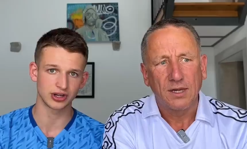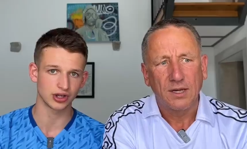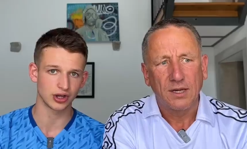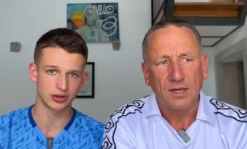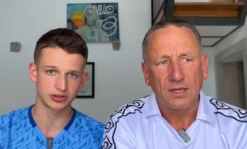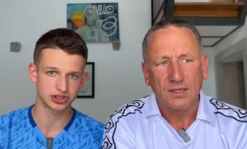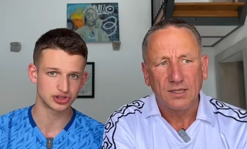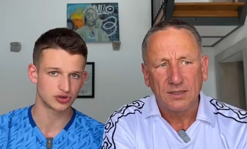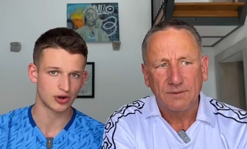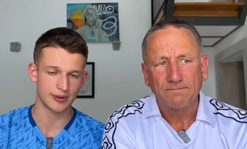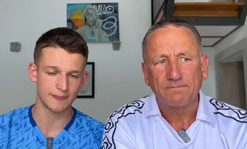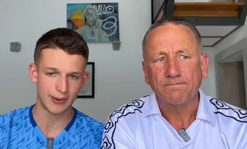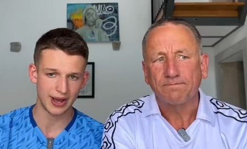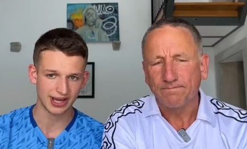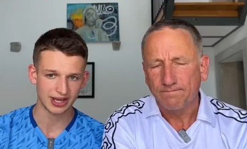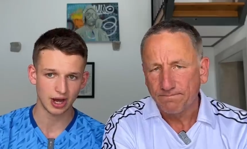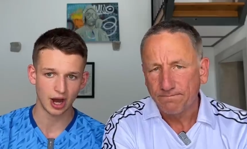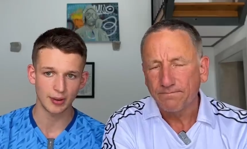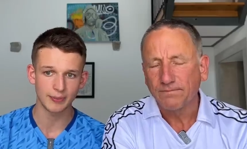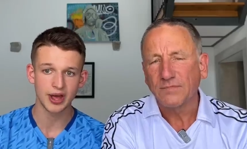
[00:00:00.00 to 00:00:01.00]
Speaker 1: go straight
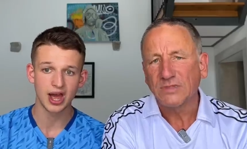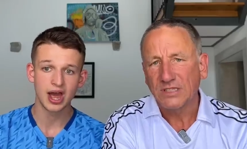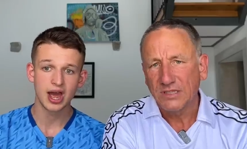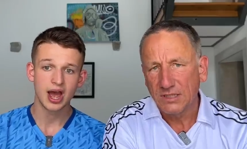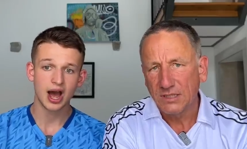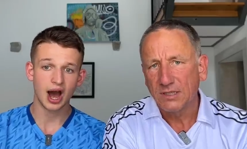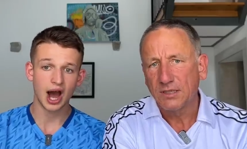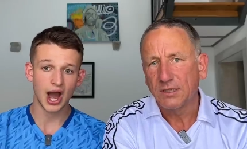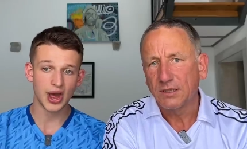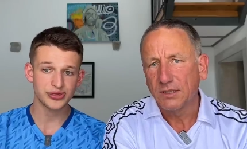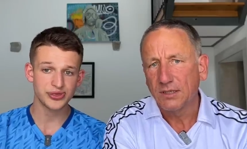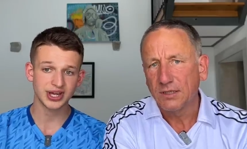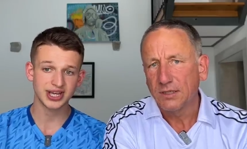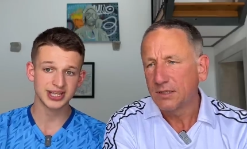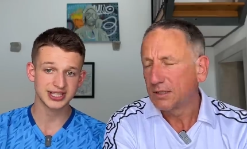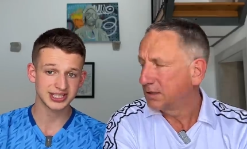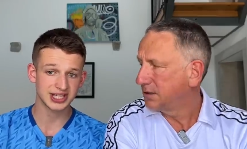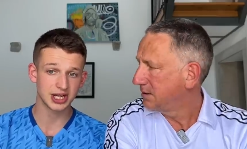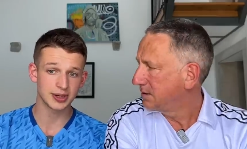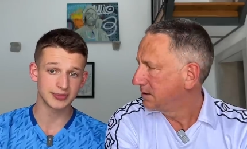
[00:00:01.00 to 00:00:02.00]
back up. I think
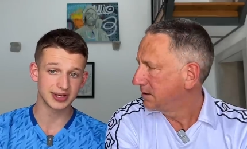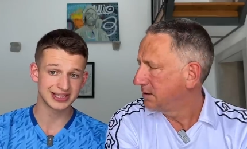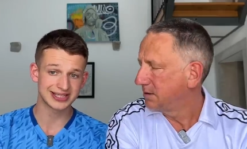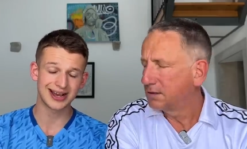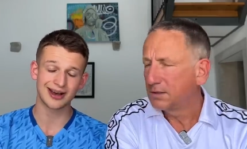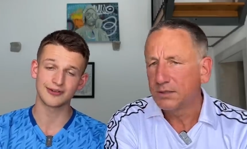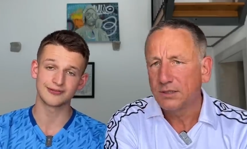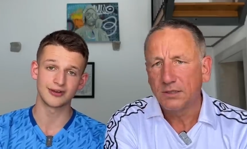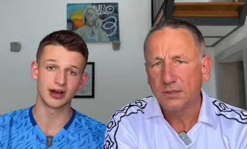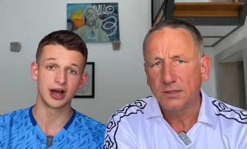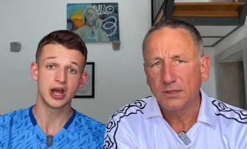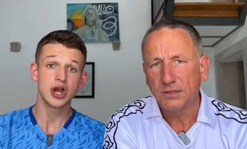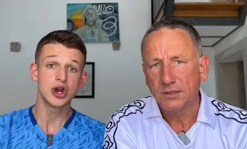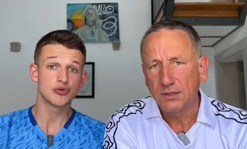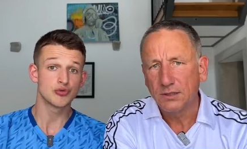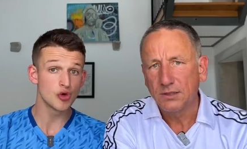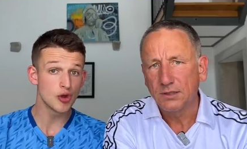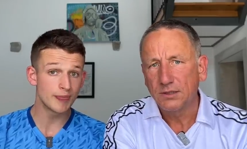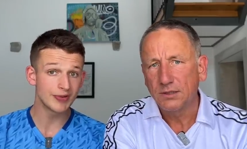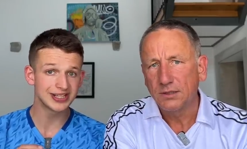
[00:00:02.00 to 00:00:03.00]
it's going to be tougher.
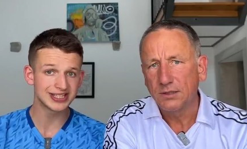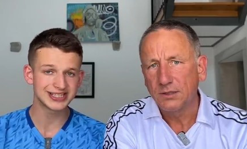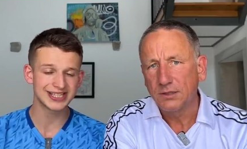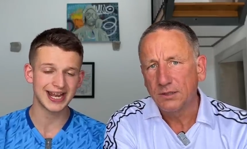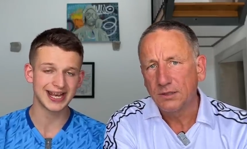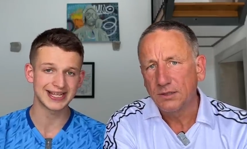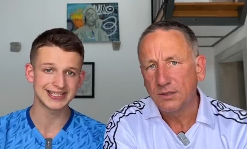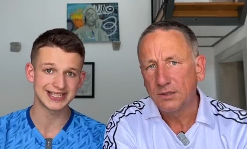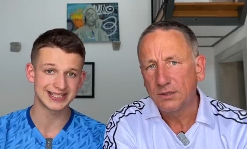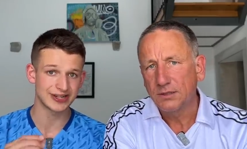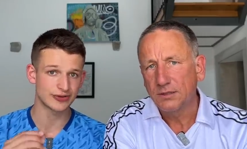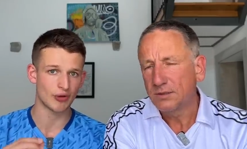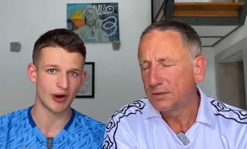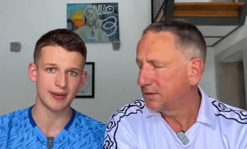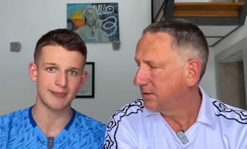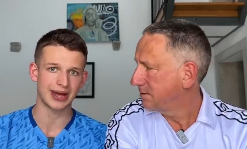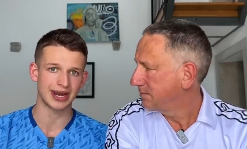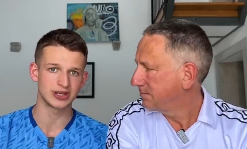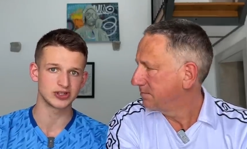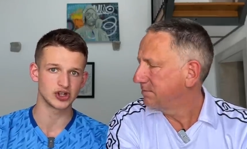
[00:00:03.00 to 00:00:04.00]
Ruben Selles is a great
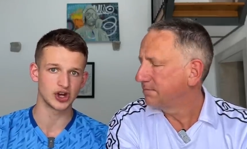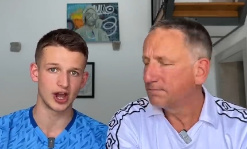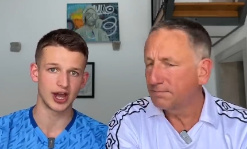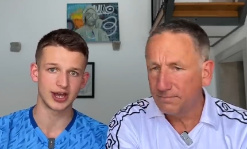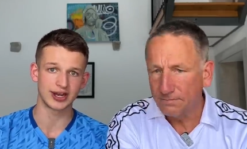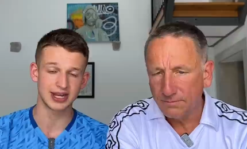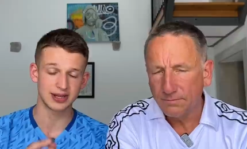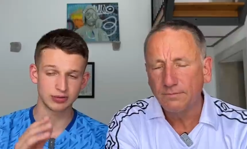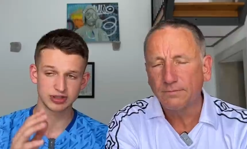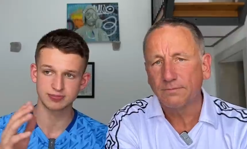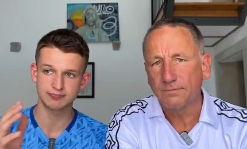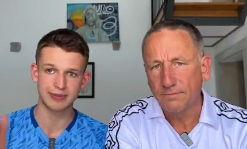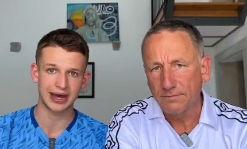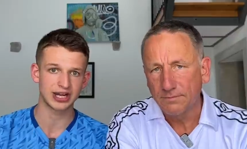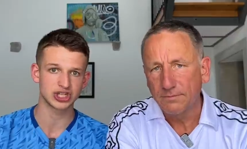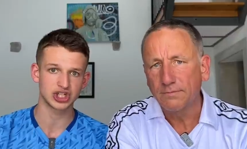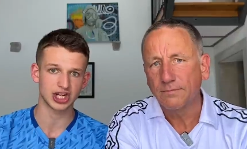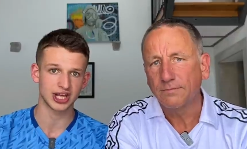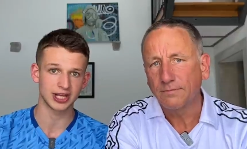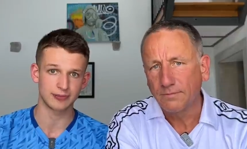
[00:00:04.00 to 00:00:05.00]
manager, and he was
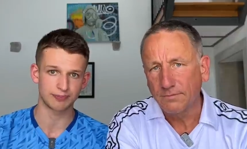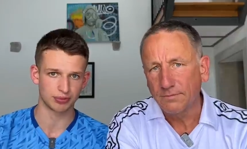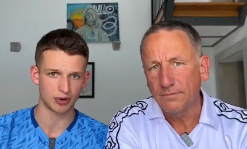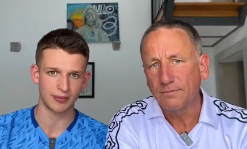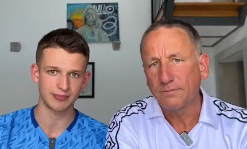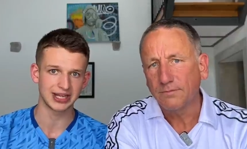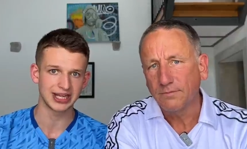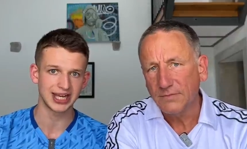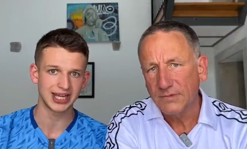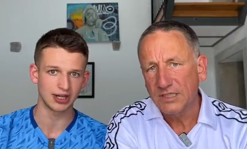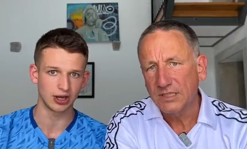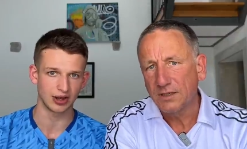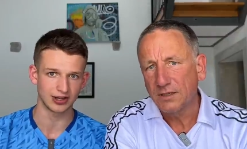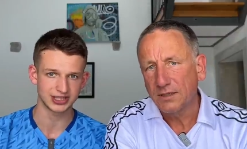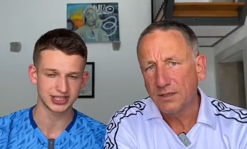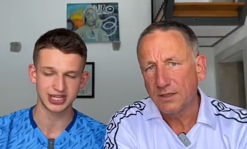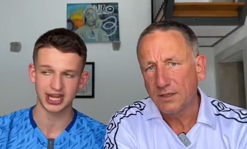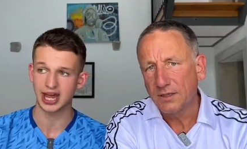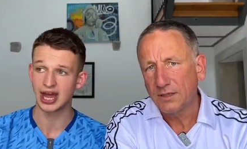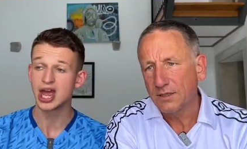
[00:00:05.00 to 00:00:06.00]
managing in the Premier League
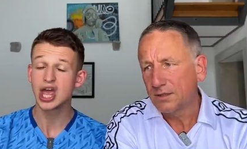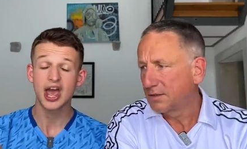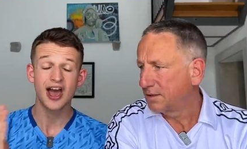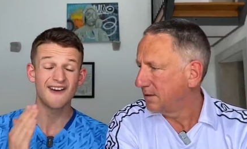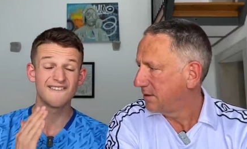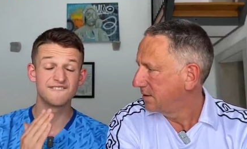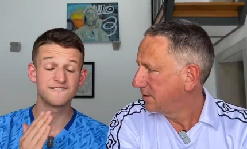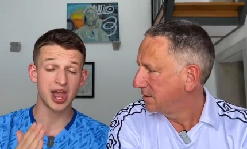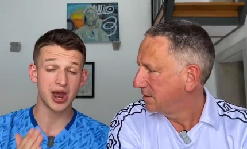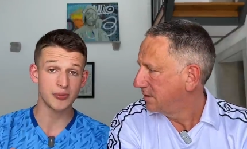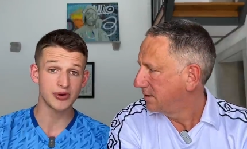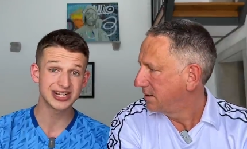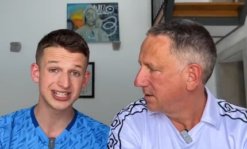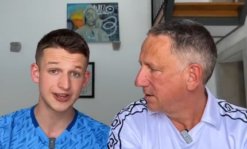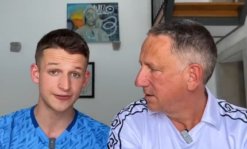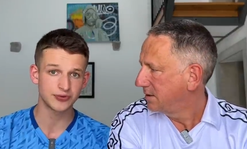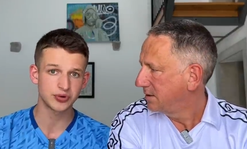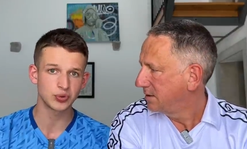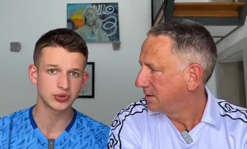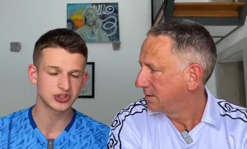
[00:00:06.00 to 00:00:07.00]
last year. A very
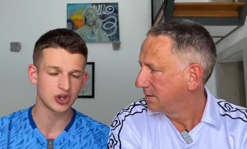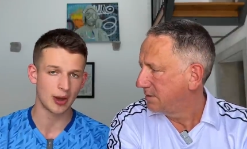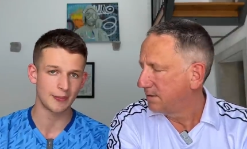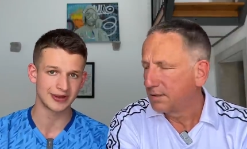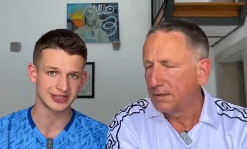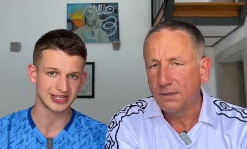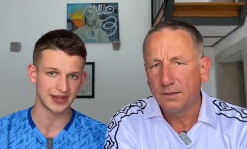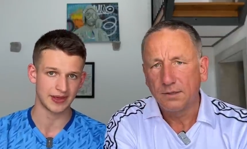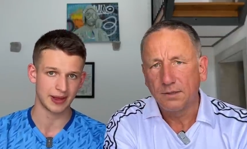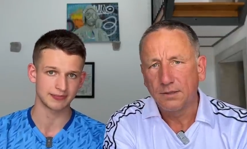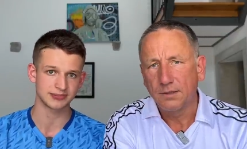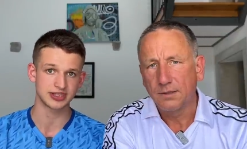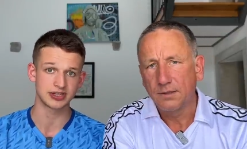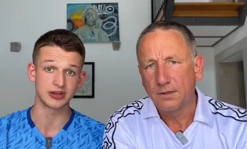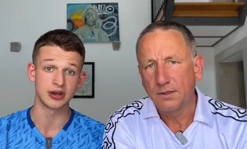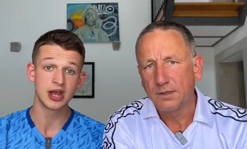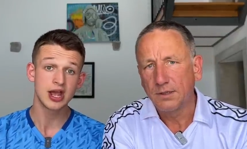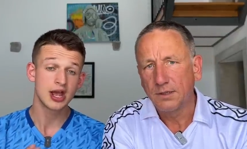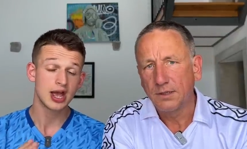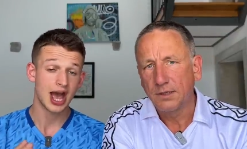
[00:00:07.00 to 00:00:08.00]
difficult time at Southampton,
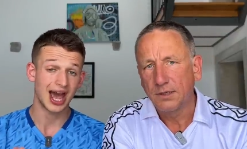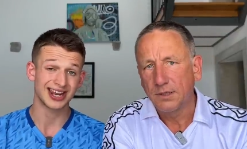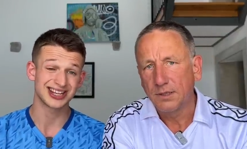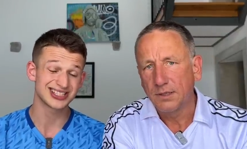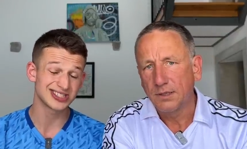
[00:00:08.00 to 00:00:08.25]
and it's